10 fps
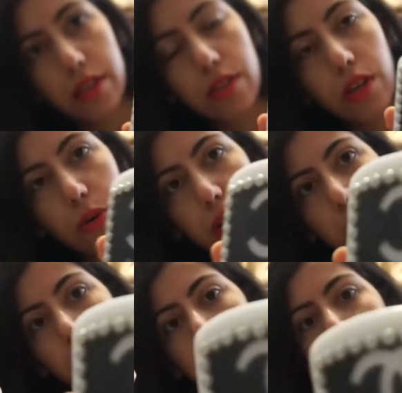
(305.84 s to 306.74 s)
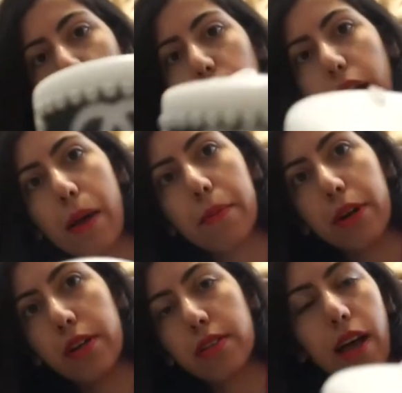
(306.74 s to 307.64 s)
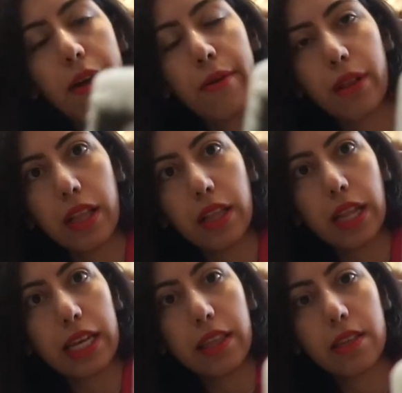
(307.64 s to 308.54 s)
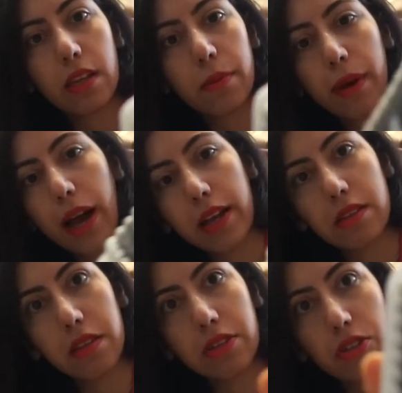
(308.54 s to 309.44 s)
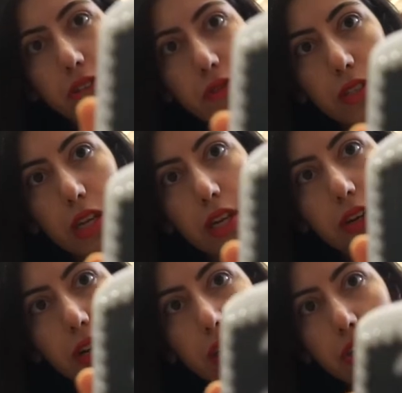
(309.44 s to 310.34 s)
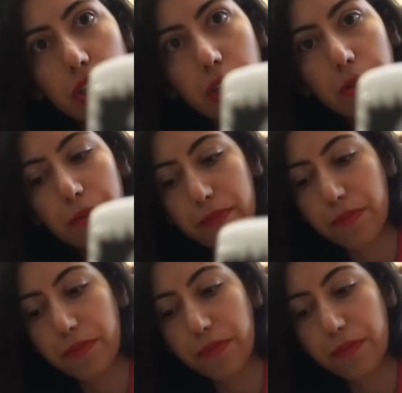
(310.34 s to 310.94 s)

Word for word: so it looks more glamorous. And I don't light these up, guys. These are just for decoration.